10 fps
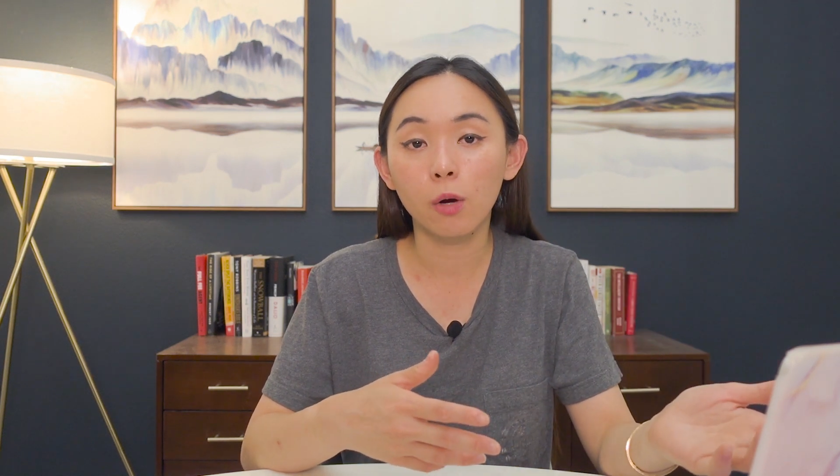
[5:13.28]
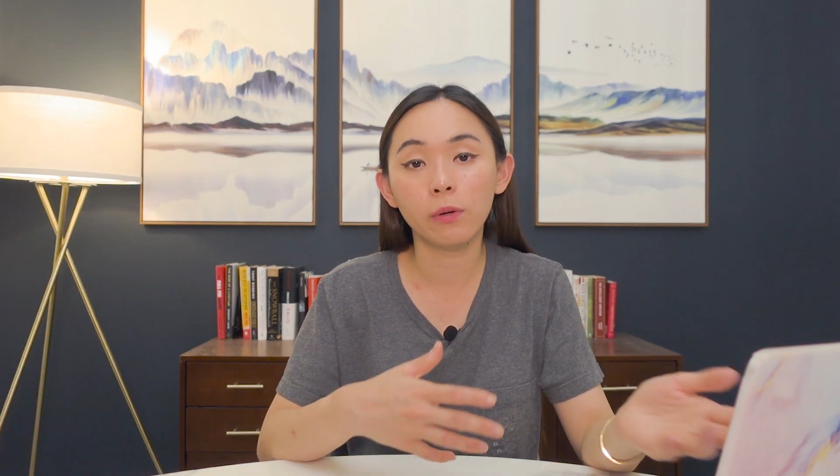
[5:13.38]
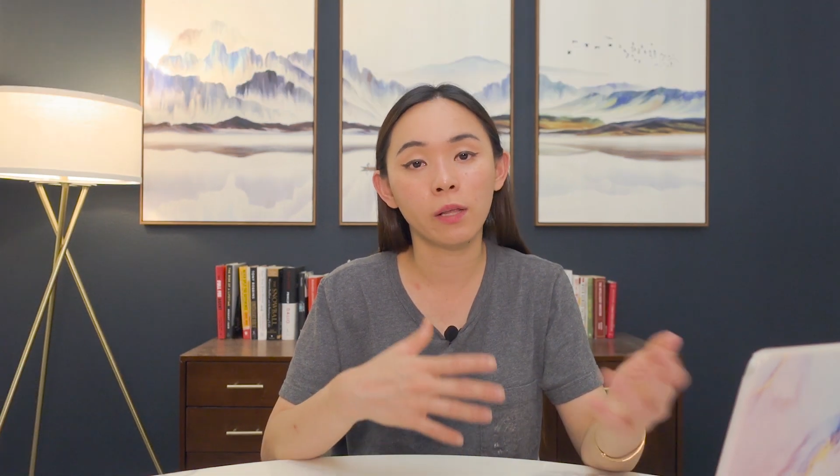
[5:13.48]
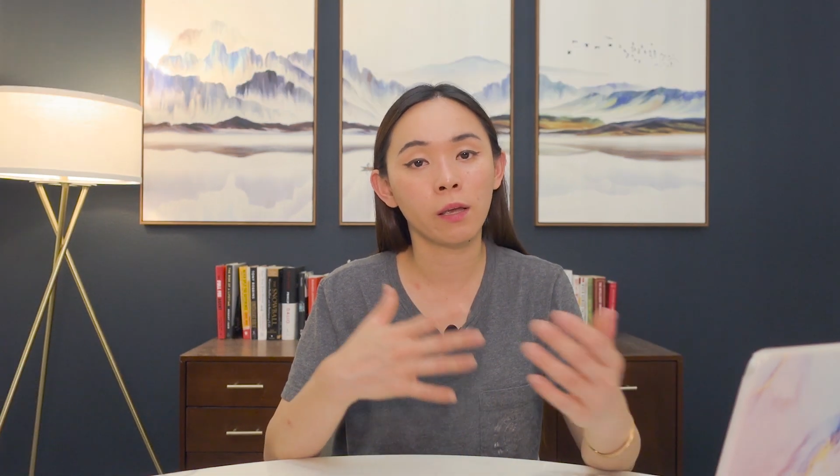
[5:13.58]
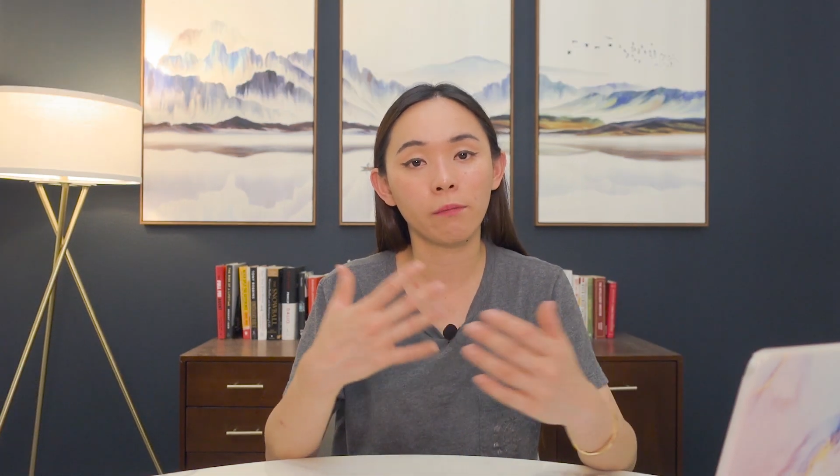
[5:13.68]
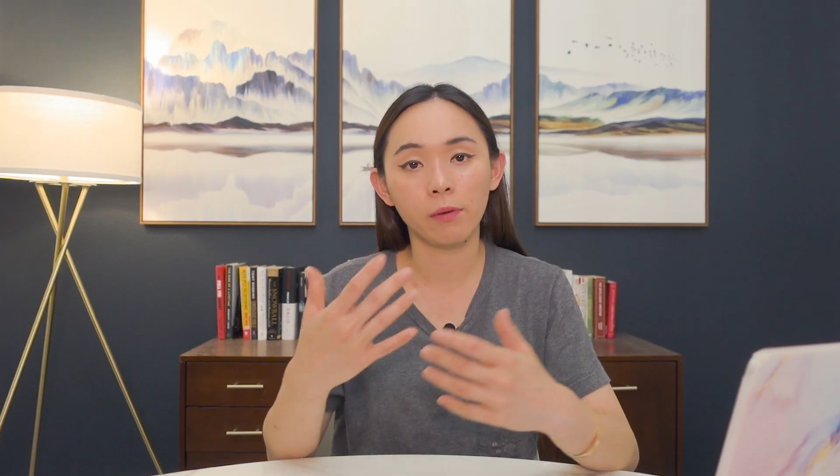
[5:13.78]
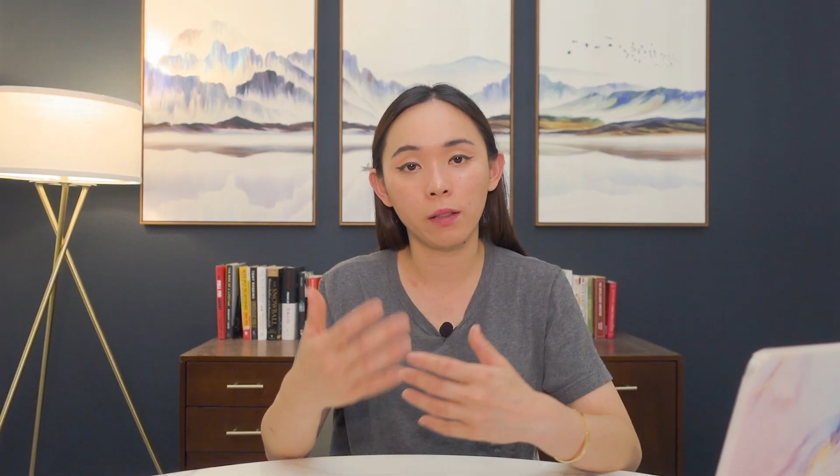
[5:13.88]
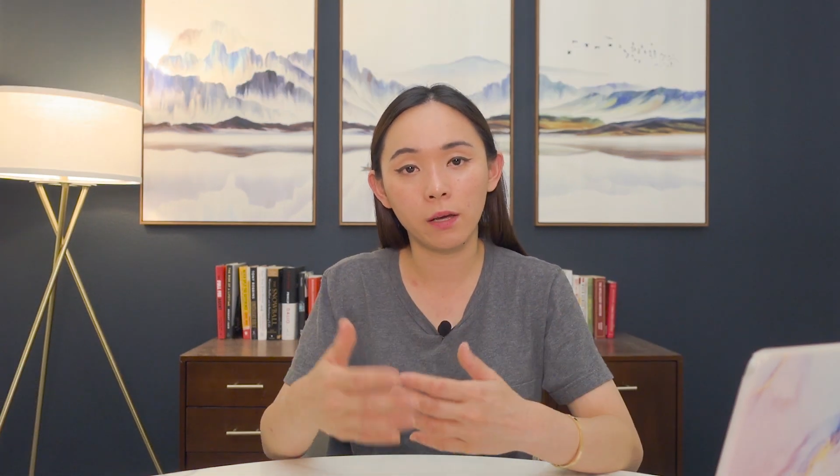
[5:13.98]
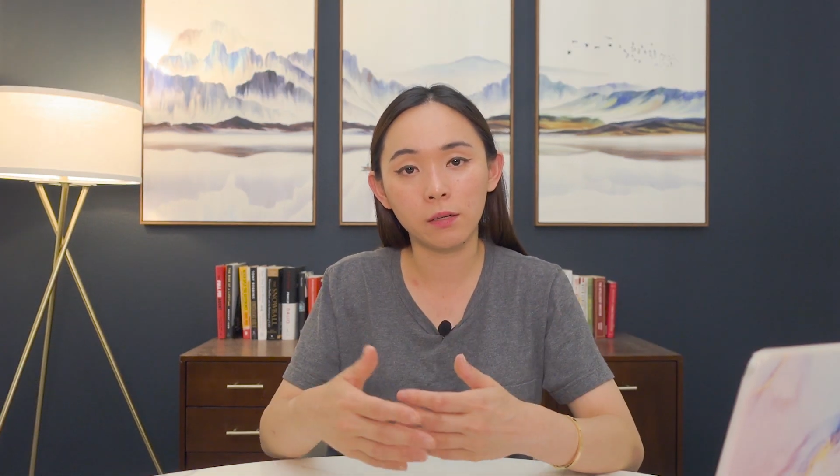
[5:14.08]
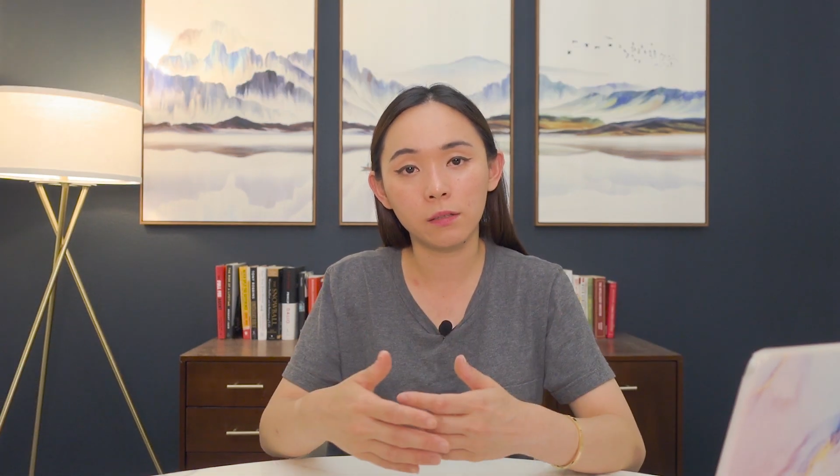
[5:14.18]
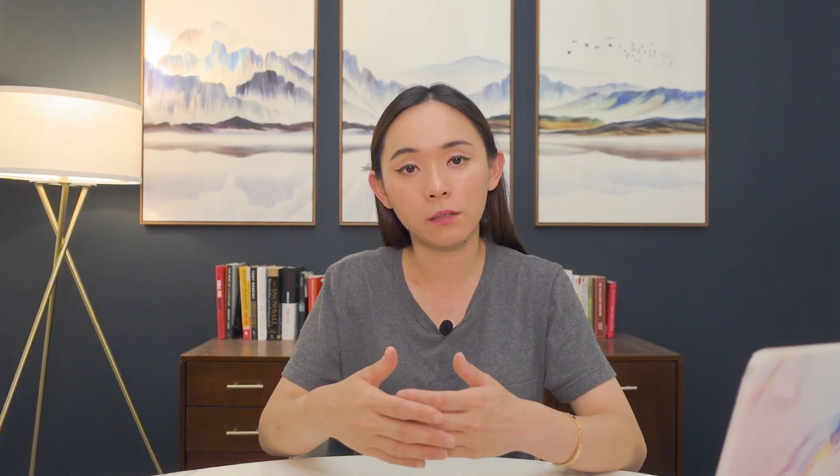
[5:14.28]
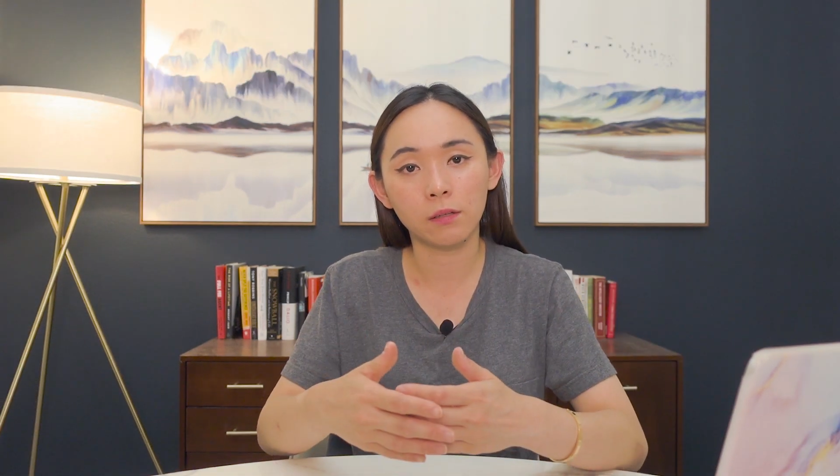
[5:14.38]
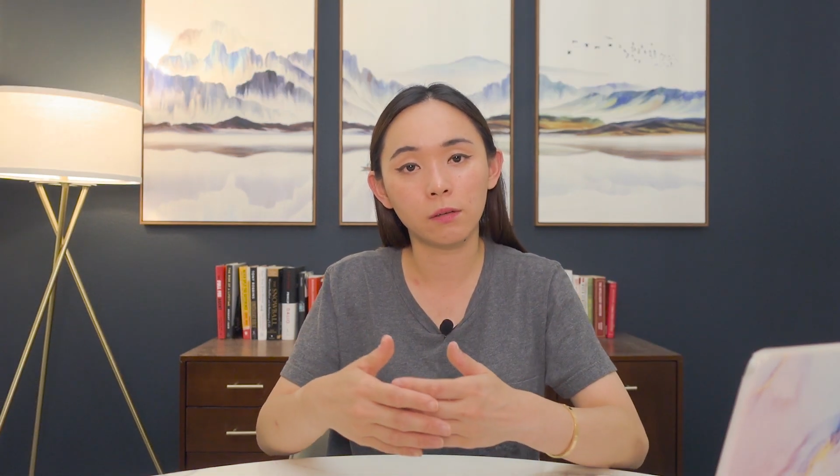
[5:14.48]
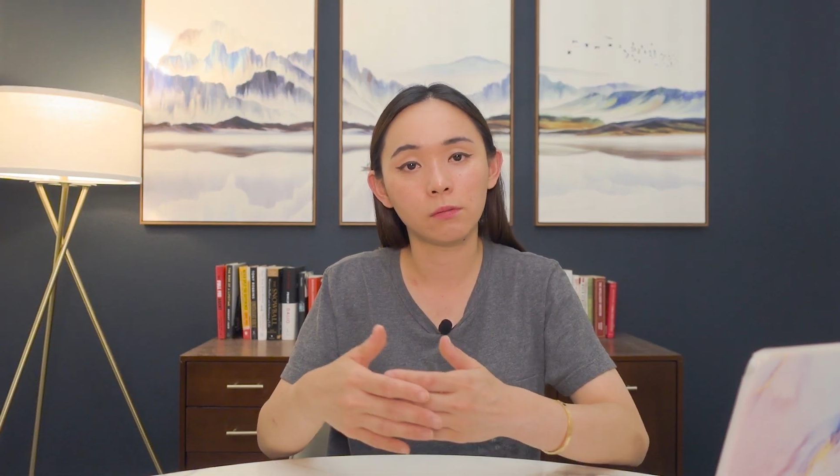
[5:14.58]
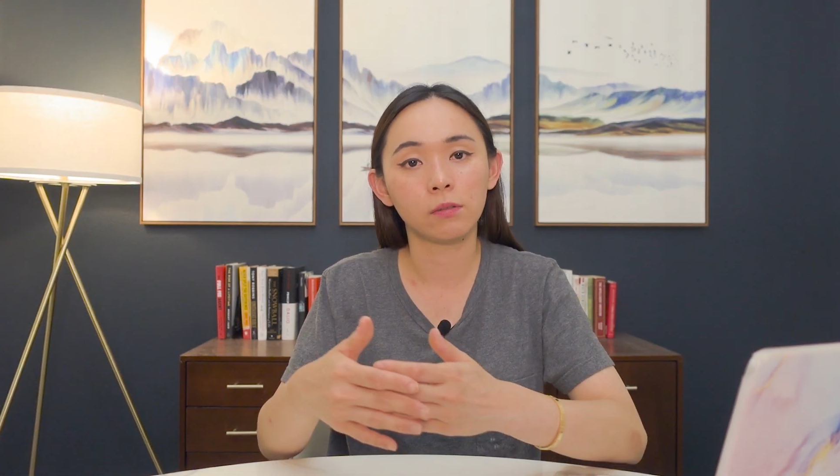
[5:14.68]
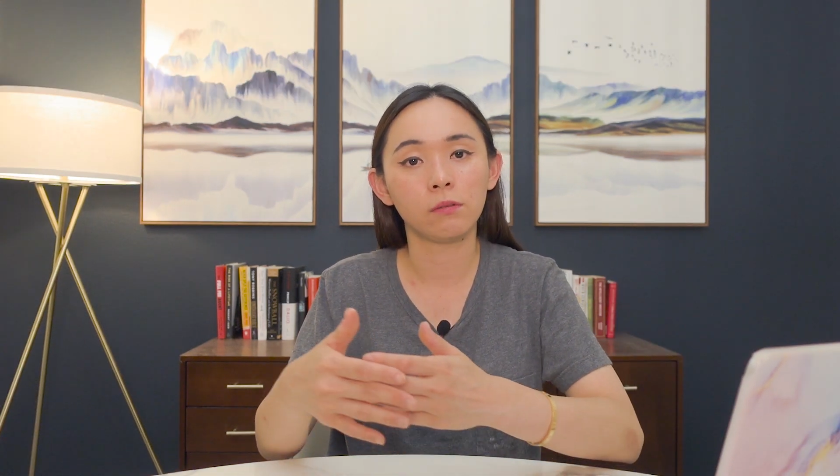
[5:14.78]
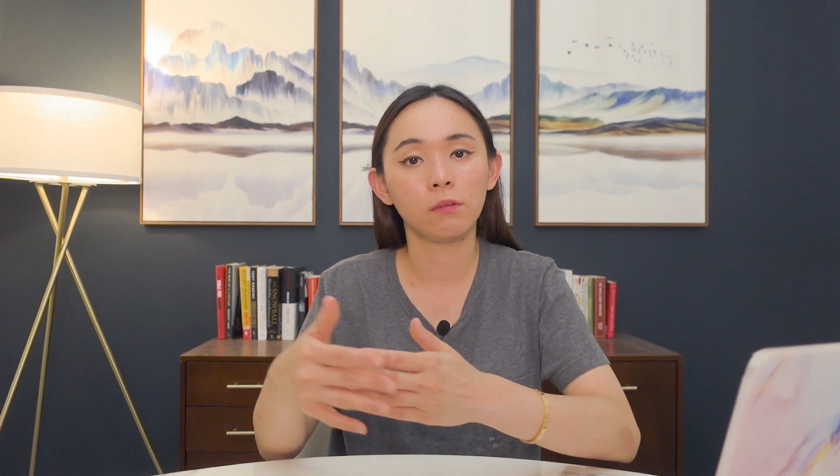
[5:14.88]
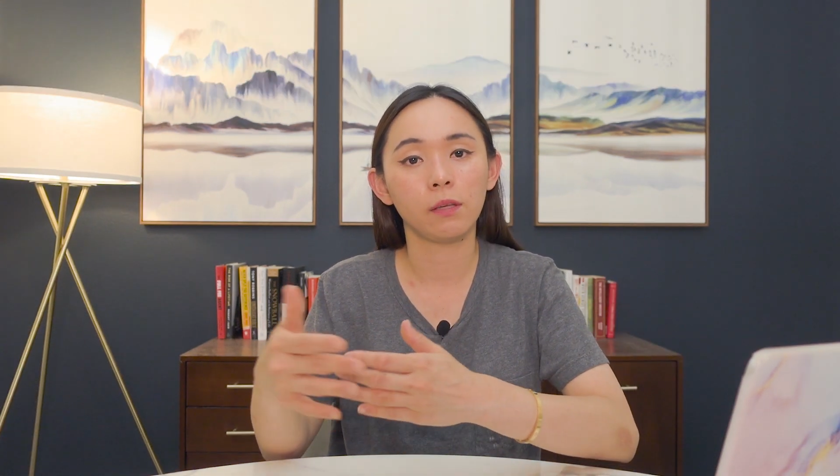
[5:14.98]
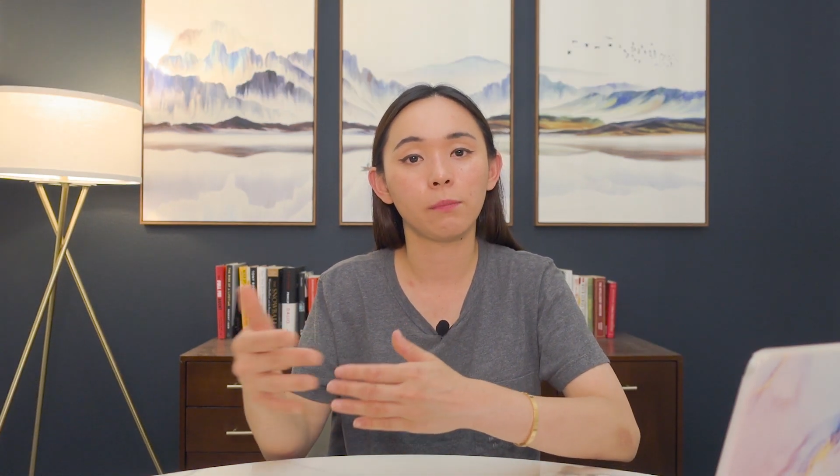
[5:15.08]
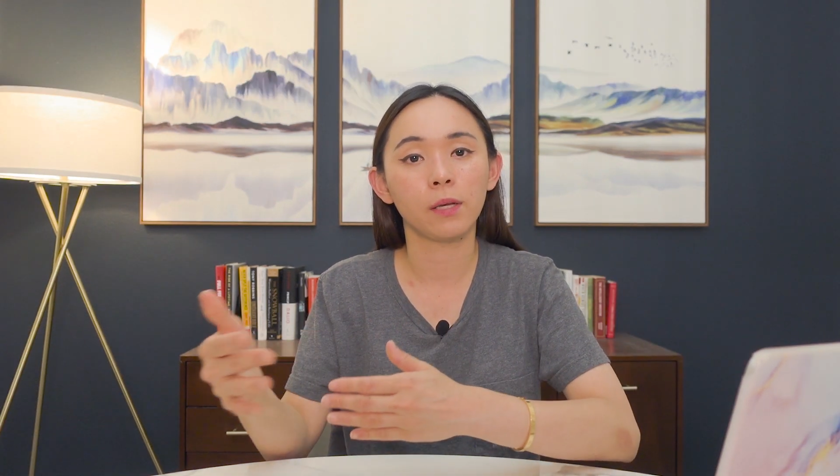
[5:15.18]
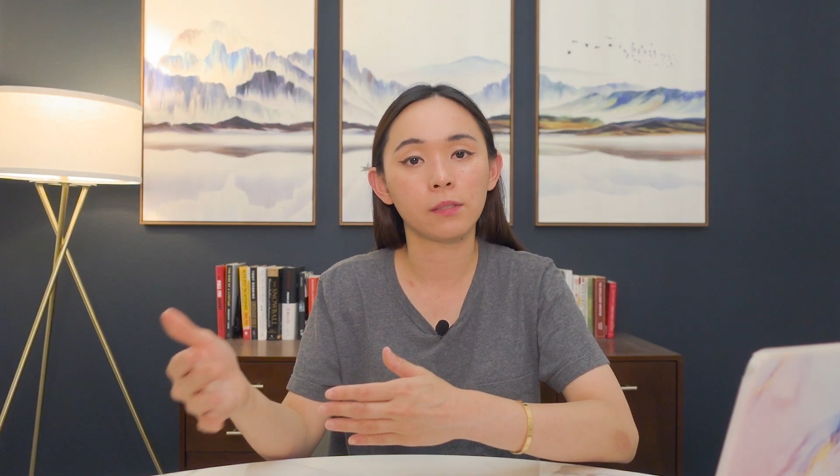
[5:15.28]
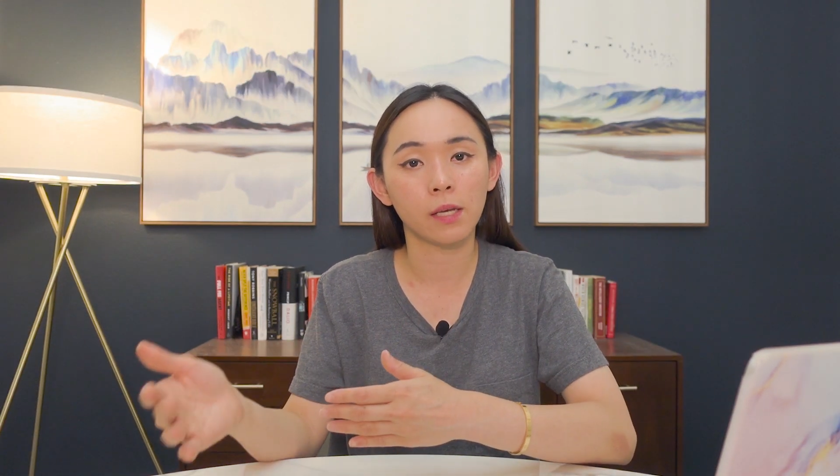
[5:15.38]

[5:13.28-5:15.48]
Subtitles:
who would then give me a letter to go to the blood